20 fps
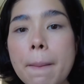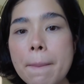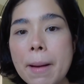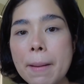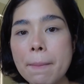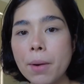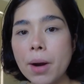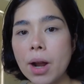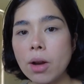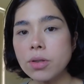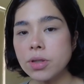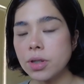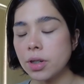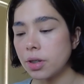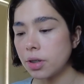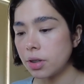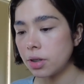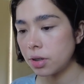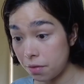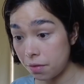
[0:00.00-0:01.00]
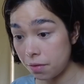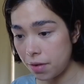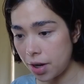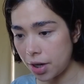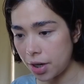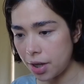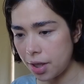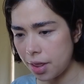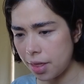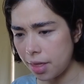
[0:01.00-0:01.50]
my brows are
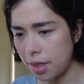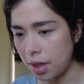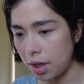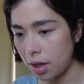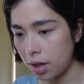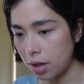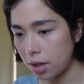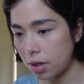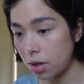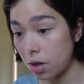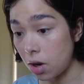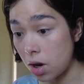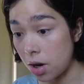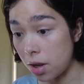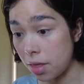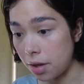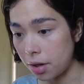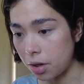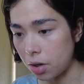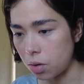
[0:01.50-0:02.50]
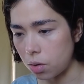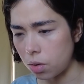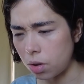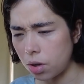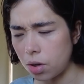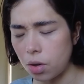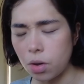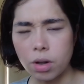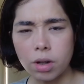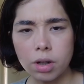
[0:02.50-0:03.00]
very thick on their own.
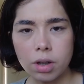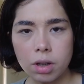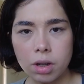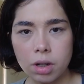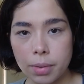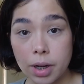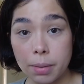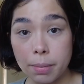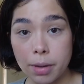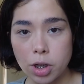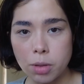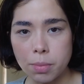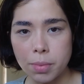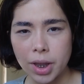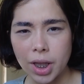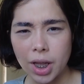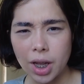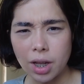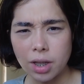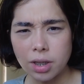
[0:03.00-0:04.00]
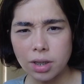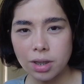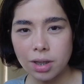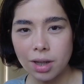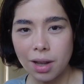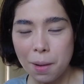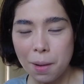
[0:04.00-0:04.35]
Oh, pero medyo matigas.